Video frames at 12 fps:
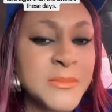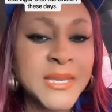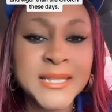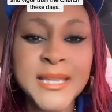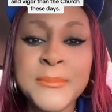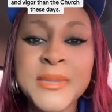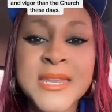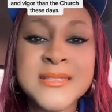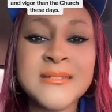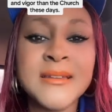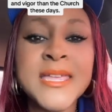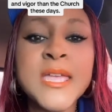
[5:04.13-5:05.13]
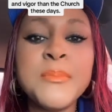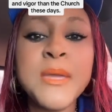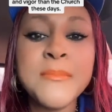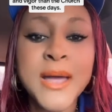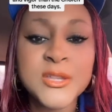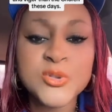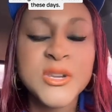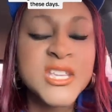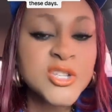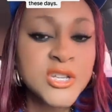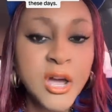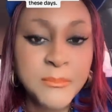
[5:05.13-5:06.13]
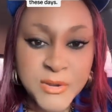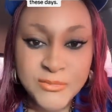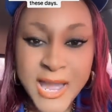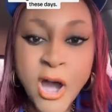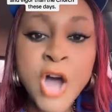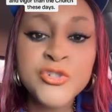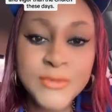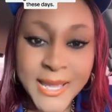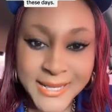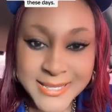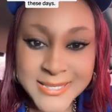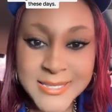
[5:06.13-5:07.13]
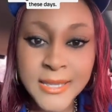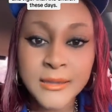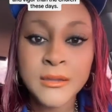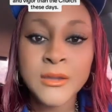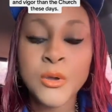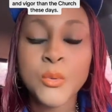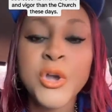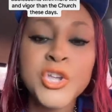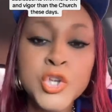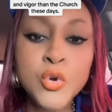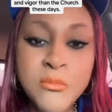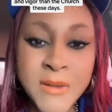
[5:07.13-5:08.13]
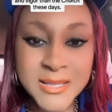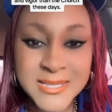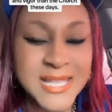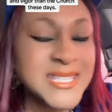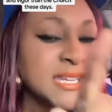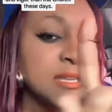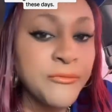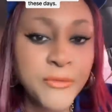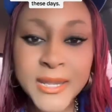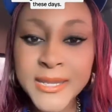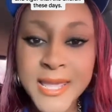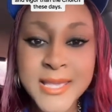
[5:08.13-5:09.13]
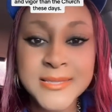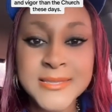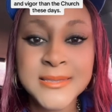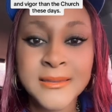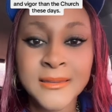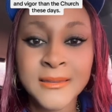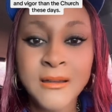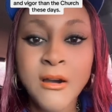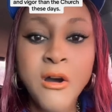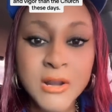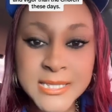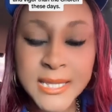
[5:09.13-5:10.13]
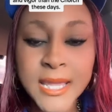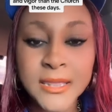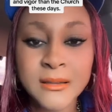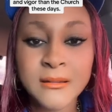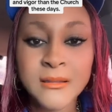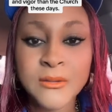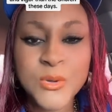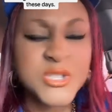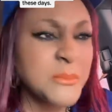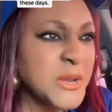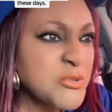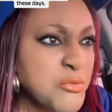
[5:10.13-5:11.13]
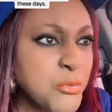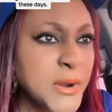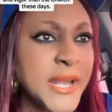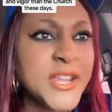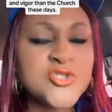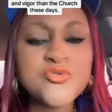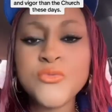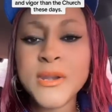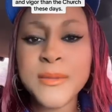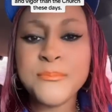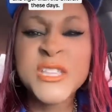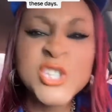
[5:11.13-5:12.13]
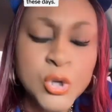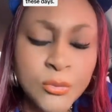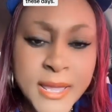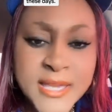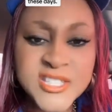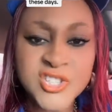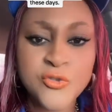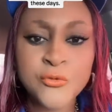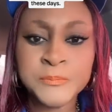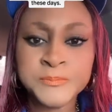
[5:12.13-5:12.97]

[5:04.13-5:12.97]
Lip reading: mean that I'm necessarily keeping malice. We need to not be unrealistic. We're humans. That's a different case altogether. When somebody really truly betrays you